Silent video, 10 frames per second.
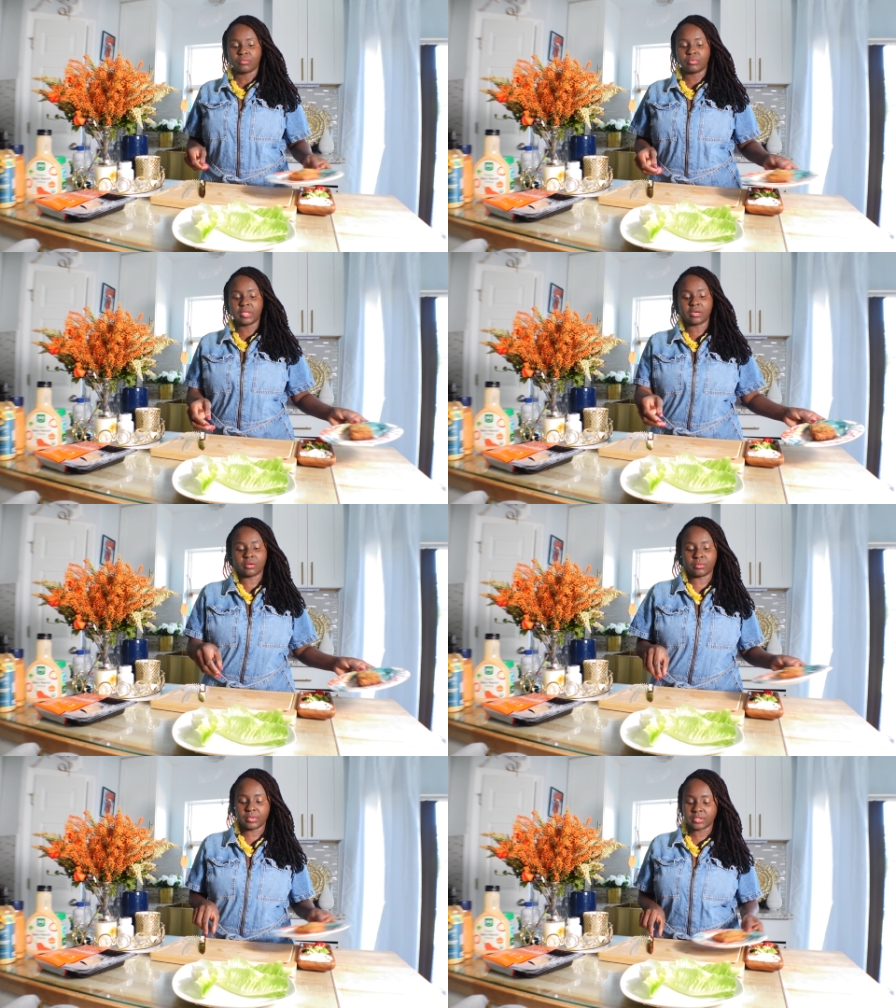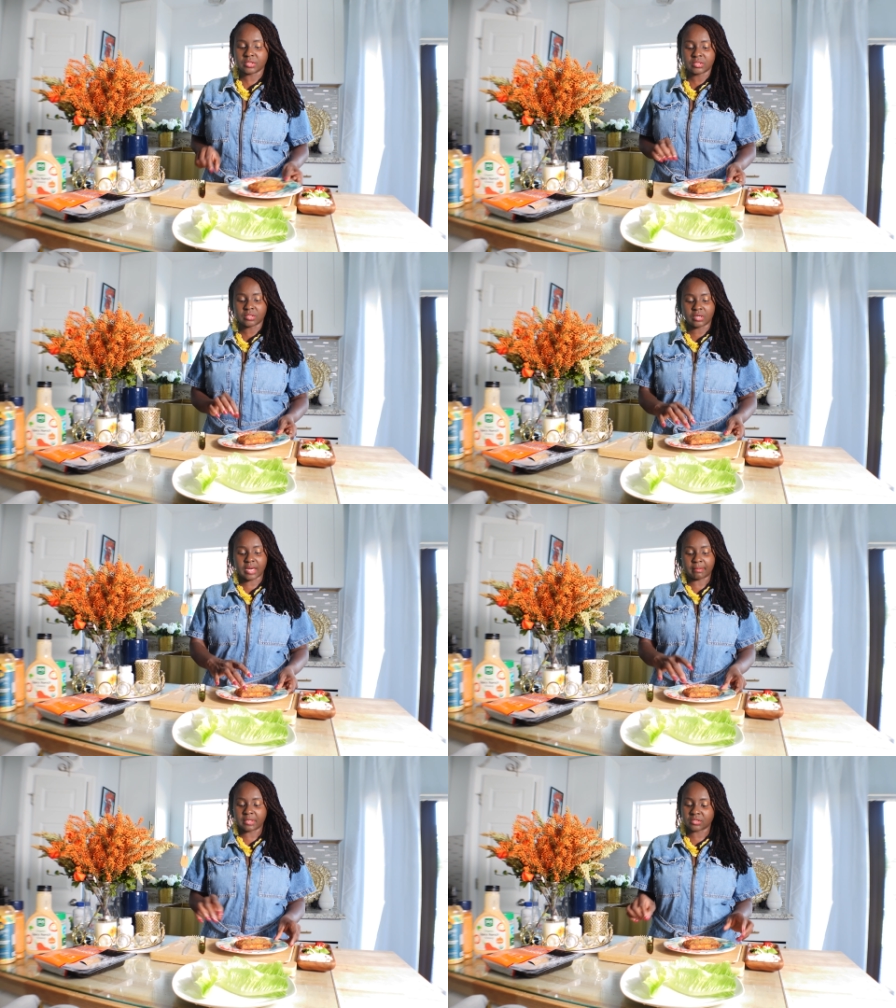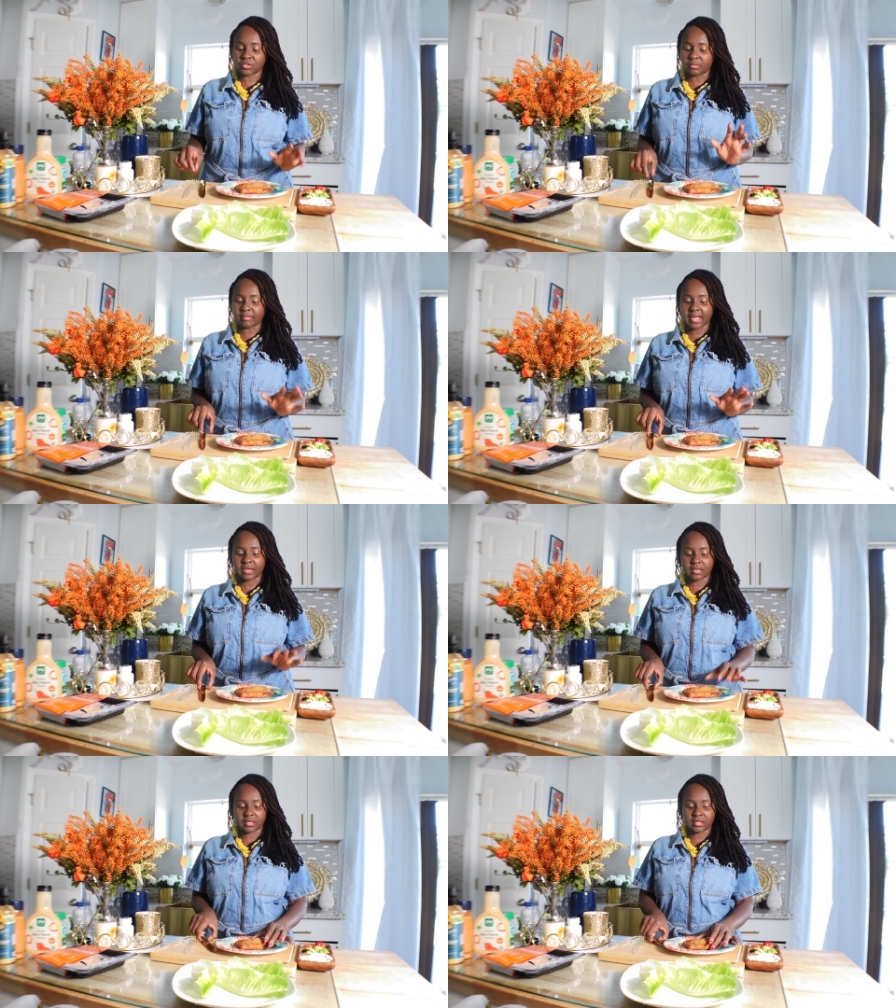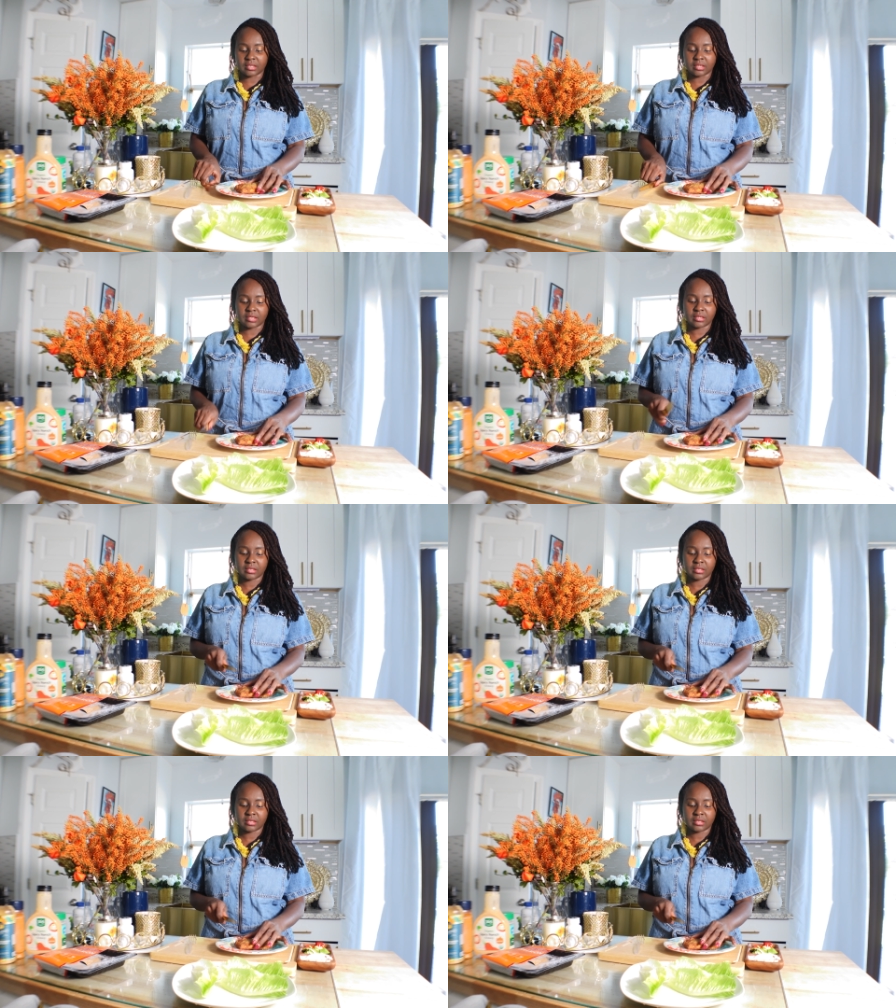we are going to start I'm gonna start by cutting